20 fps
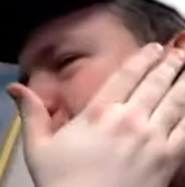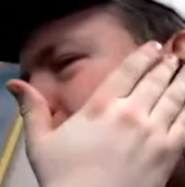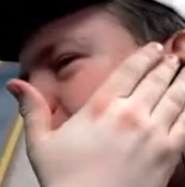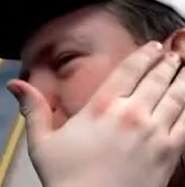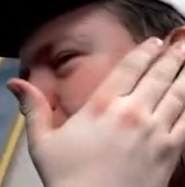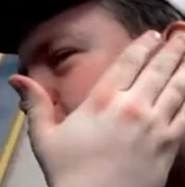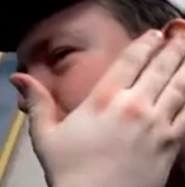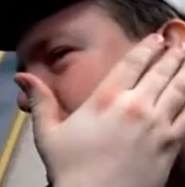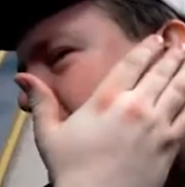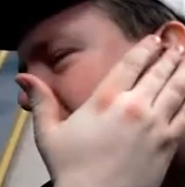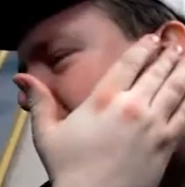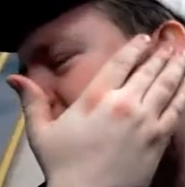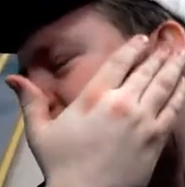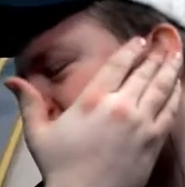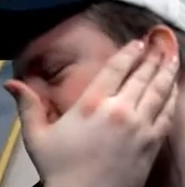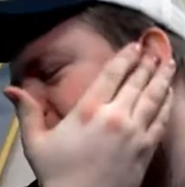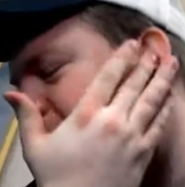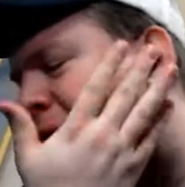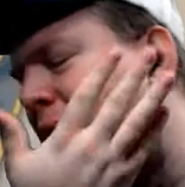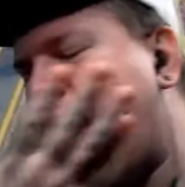usually it is
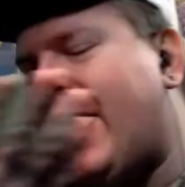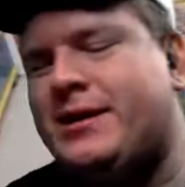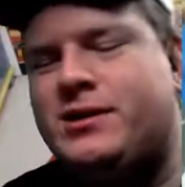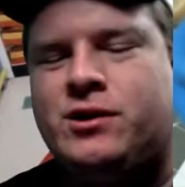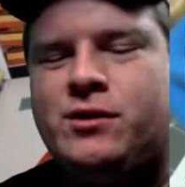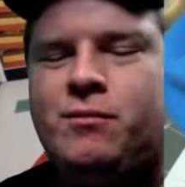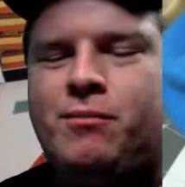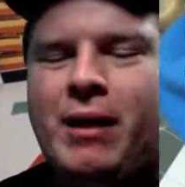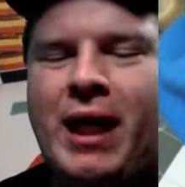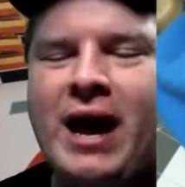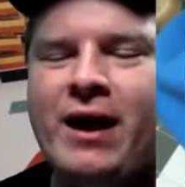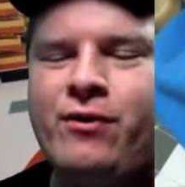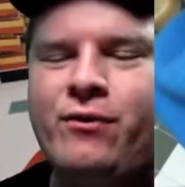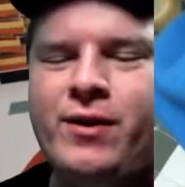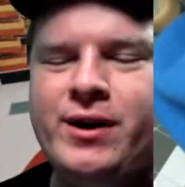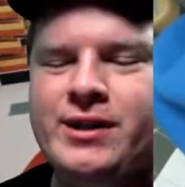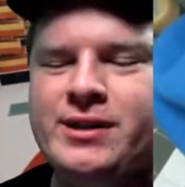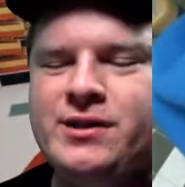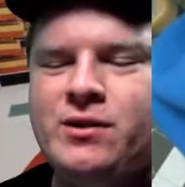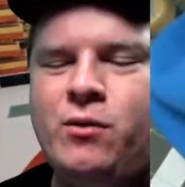black. So black
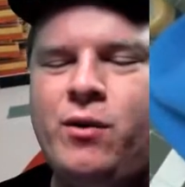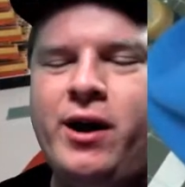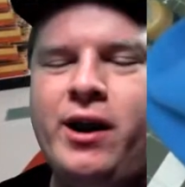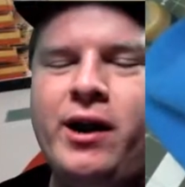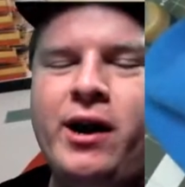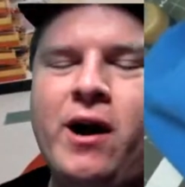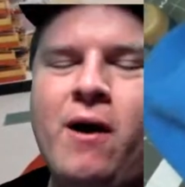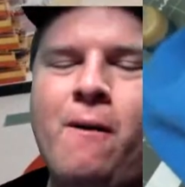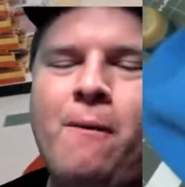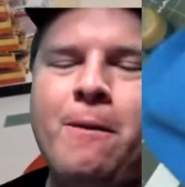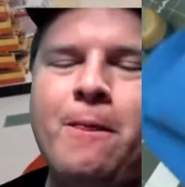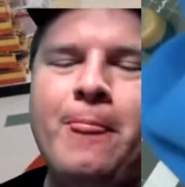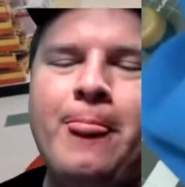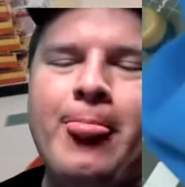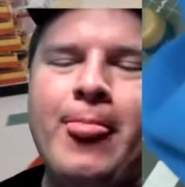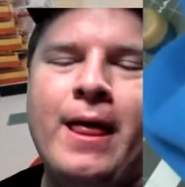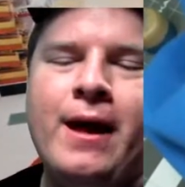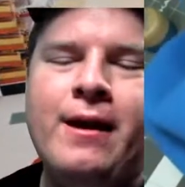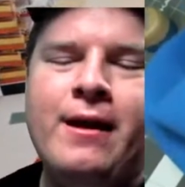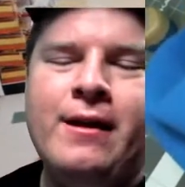thread's the way to go.
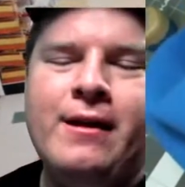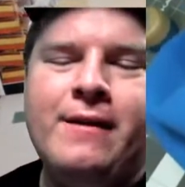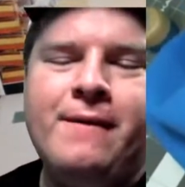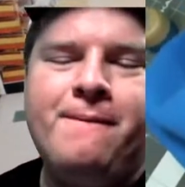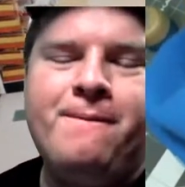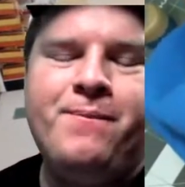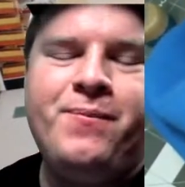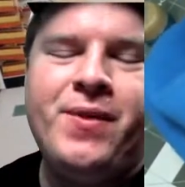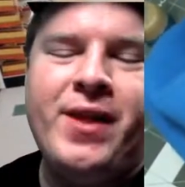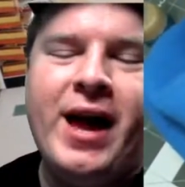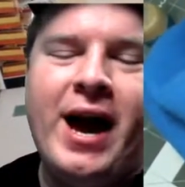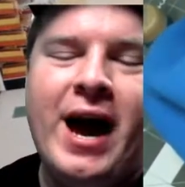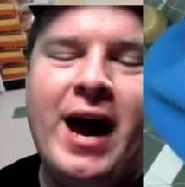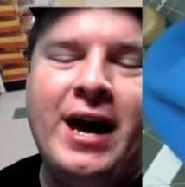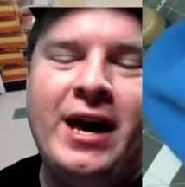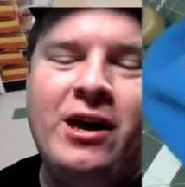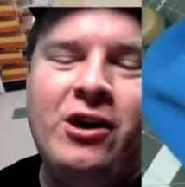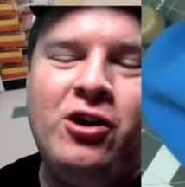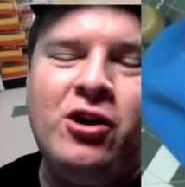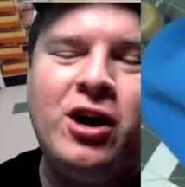
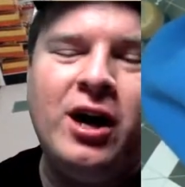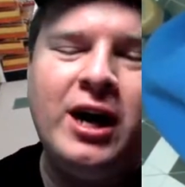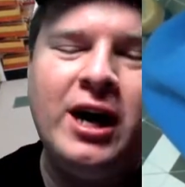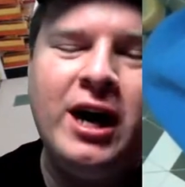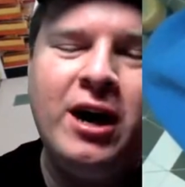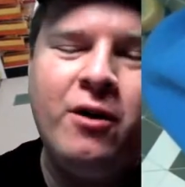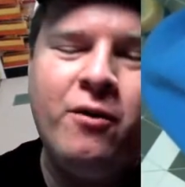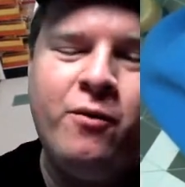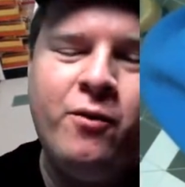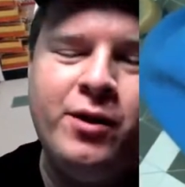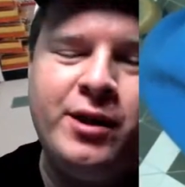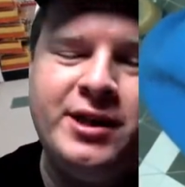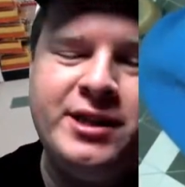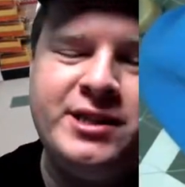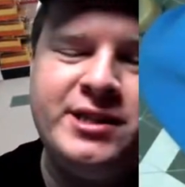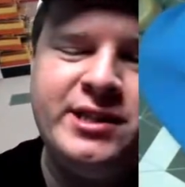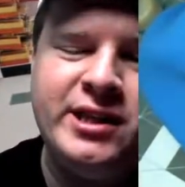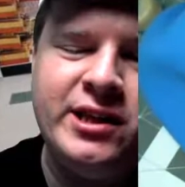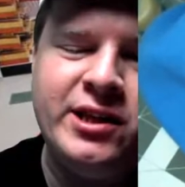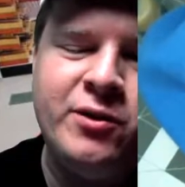You could get really
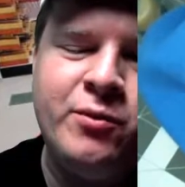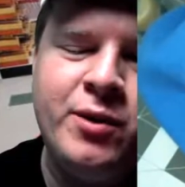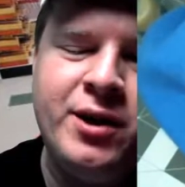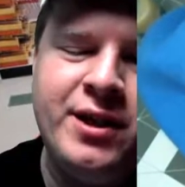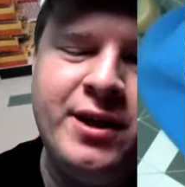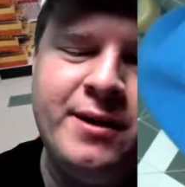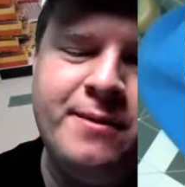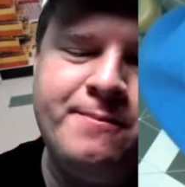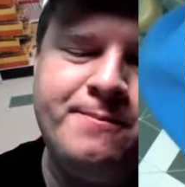silly with it.